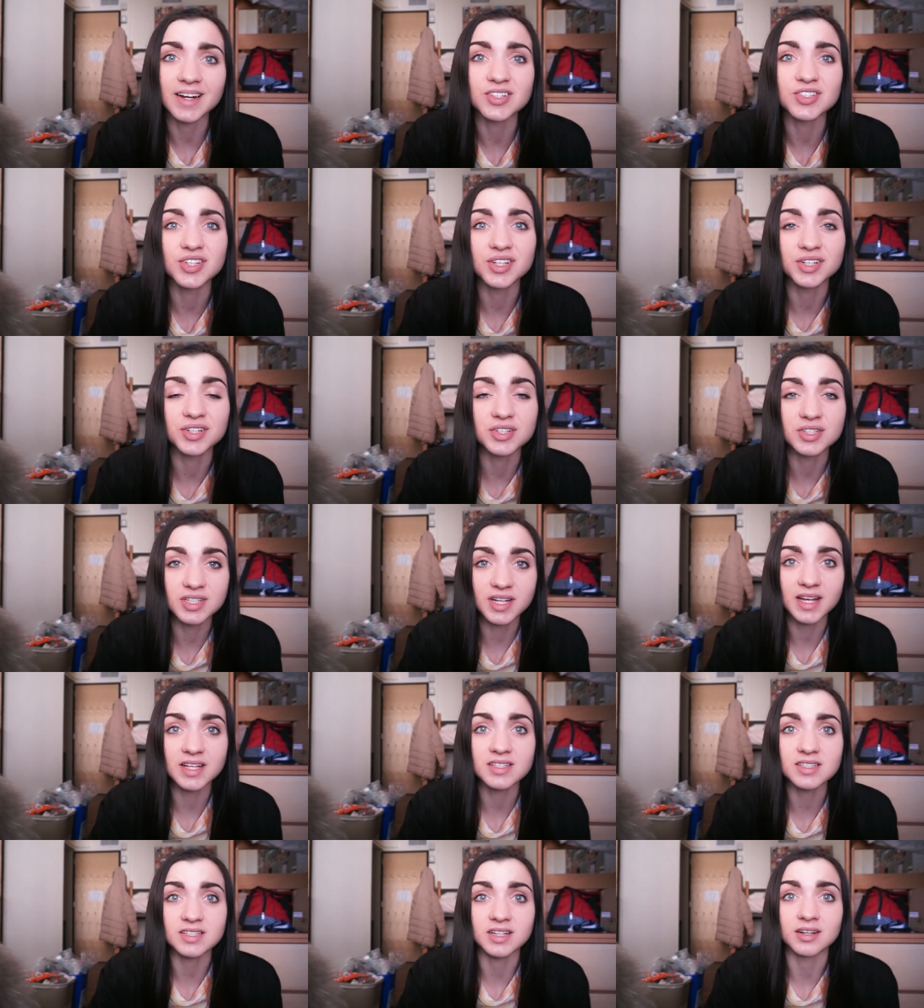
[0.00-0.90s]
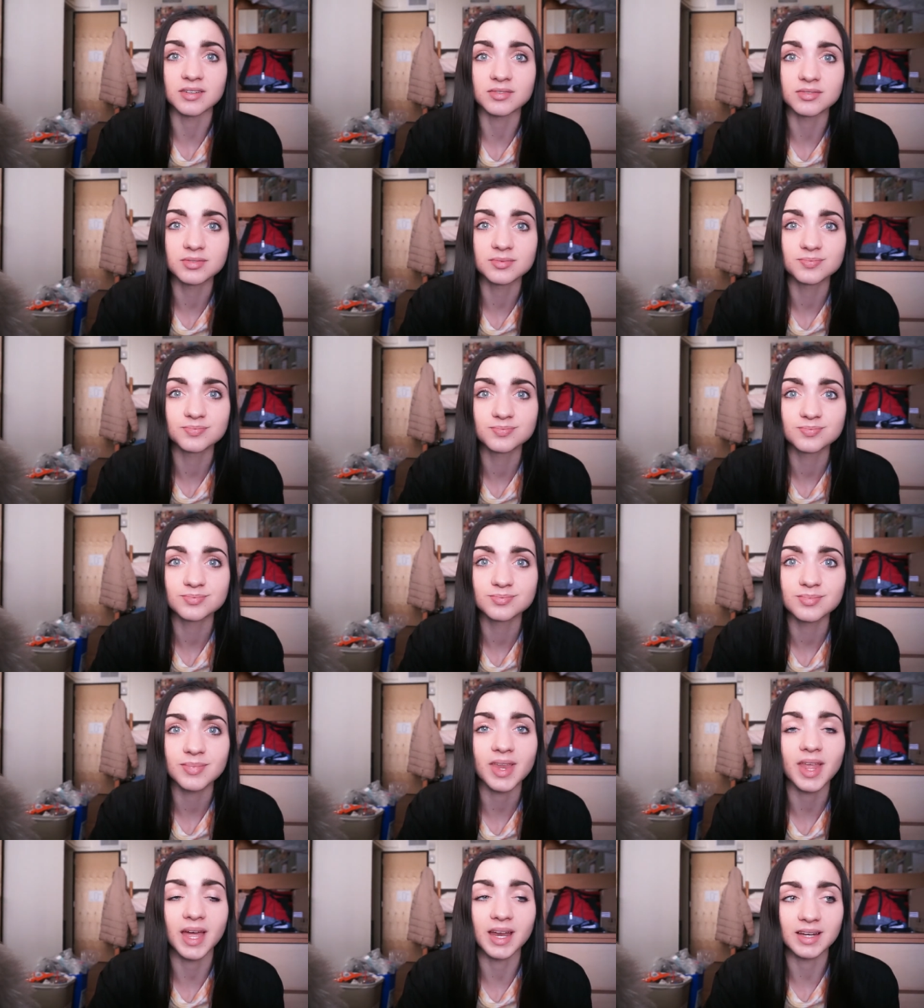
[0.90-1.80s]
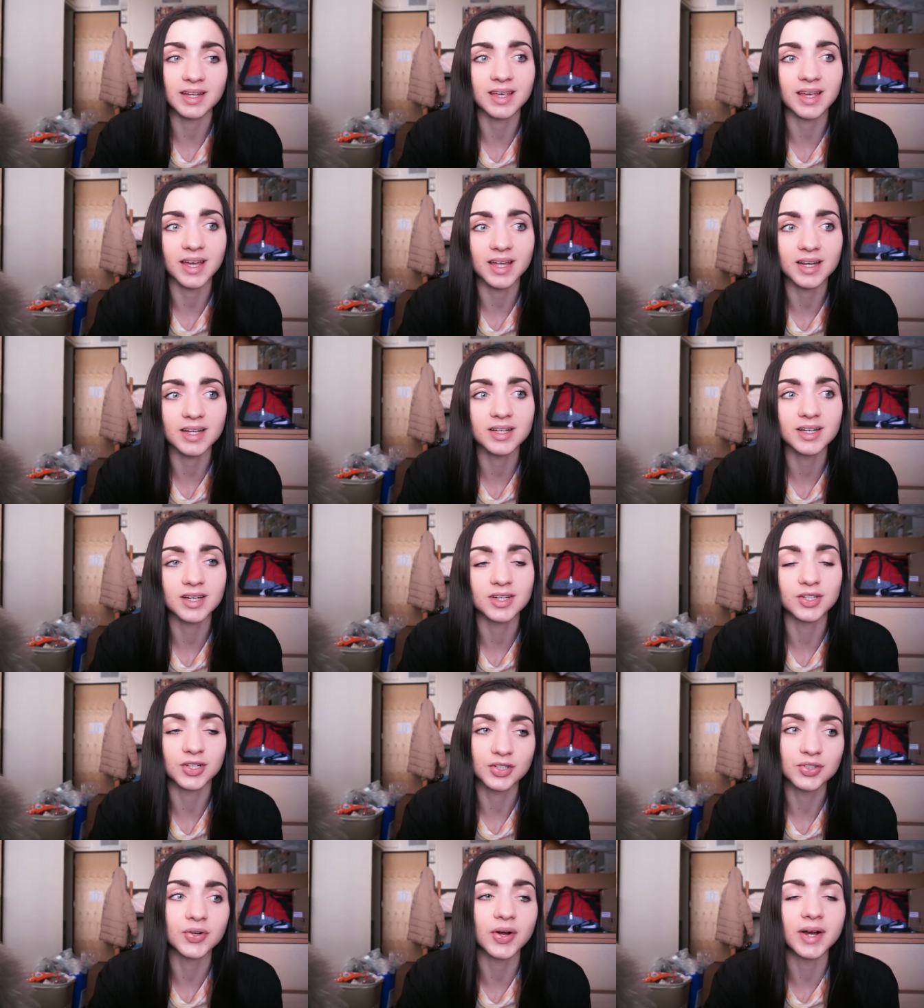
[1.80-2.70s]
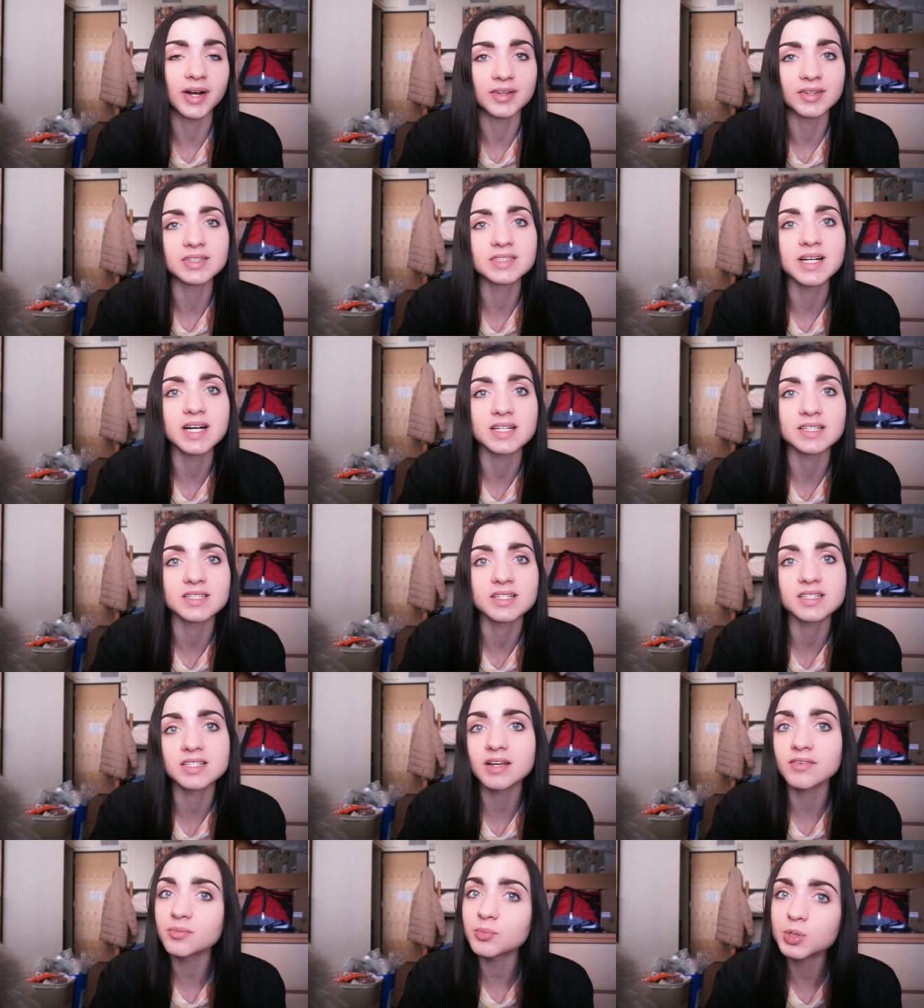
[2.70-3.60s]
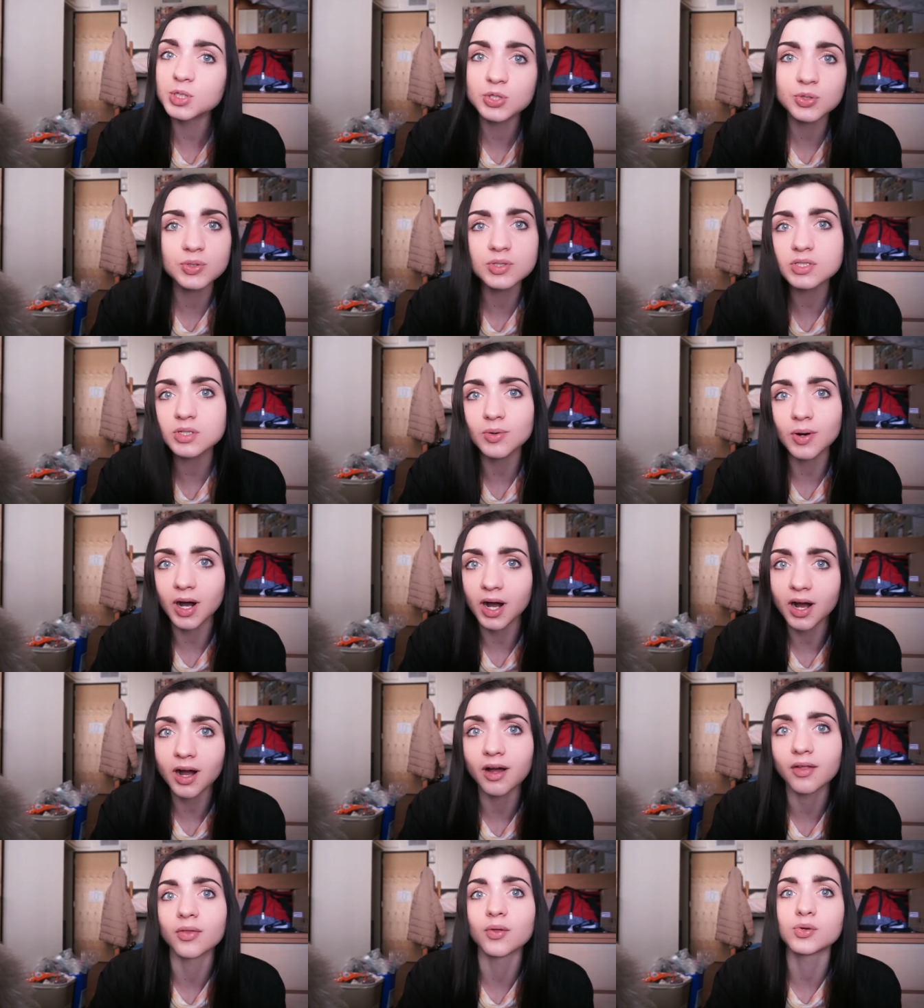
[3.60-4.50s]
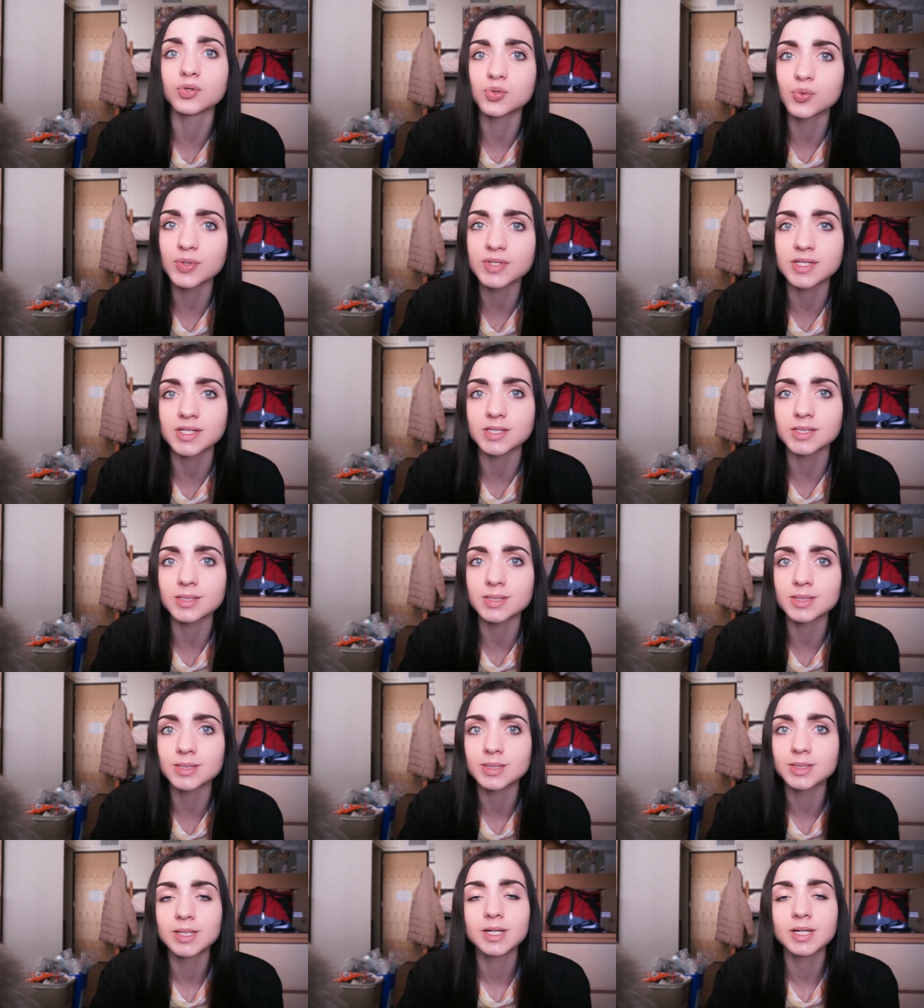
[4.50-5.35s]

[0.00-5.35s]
actually understand stuff and get a good grade on the test because I haven't been doing so hot on those quizzes.